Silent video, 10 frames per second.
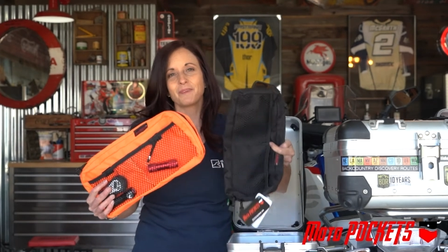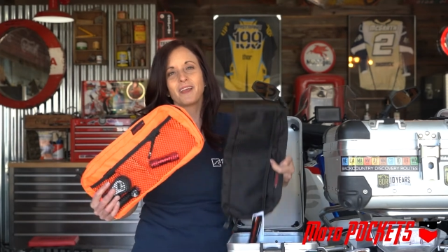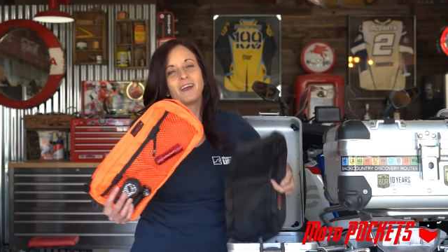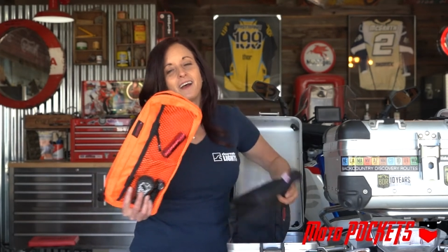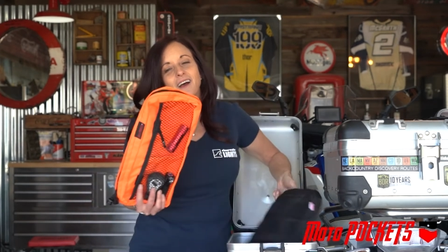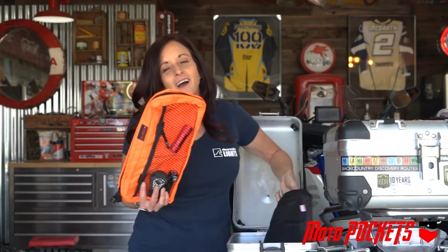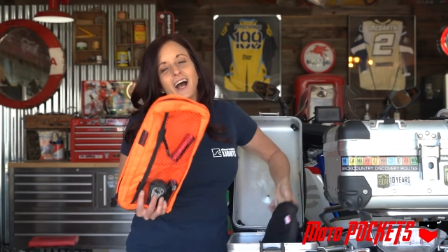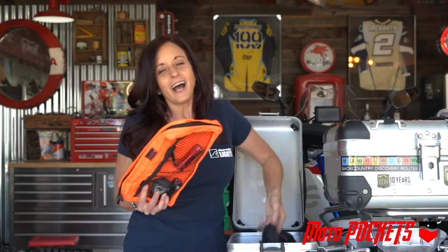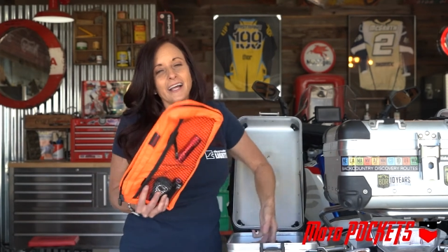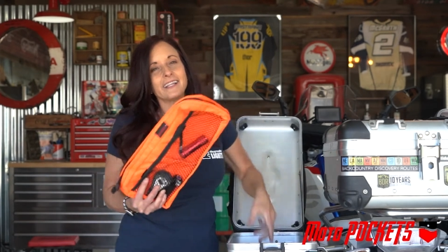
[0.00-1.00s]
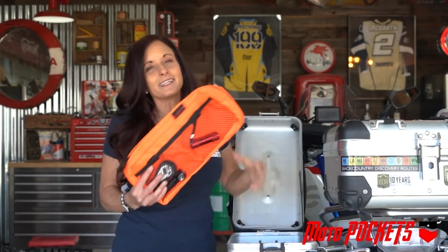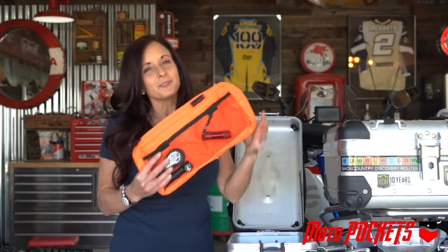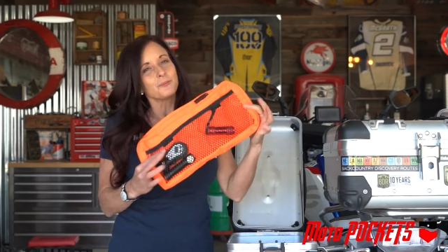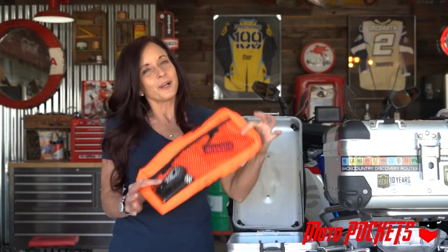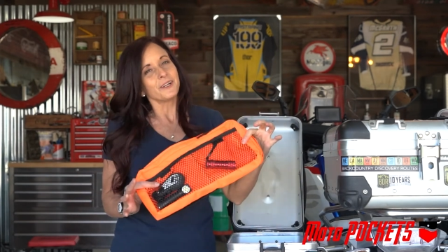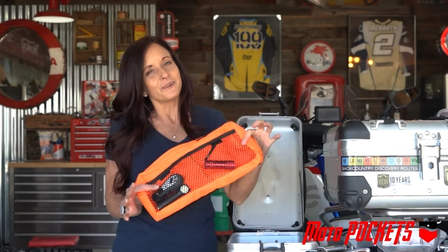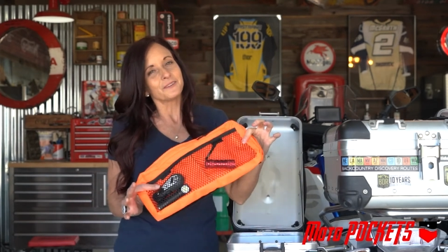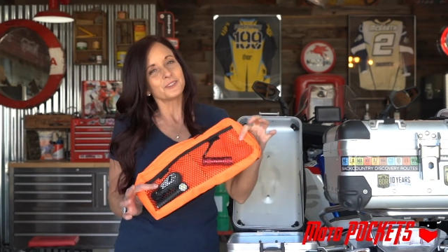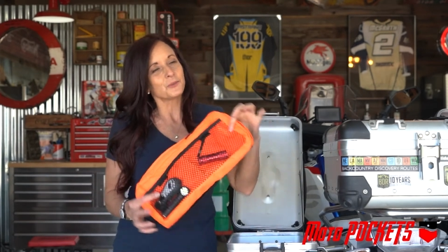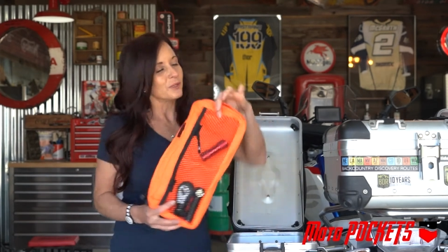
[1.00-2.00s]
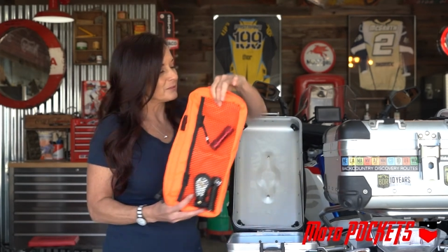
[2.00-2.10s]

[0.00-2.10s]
I like the bright orange one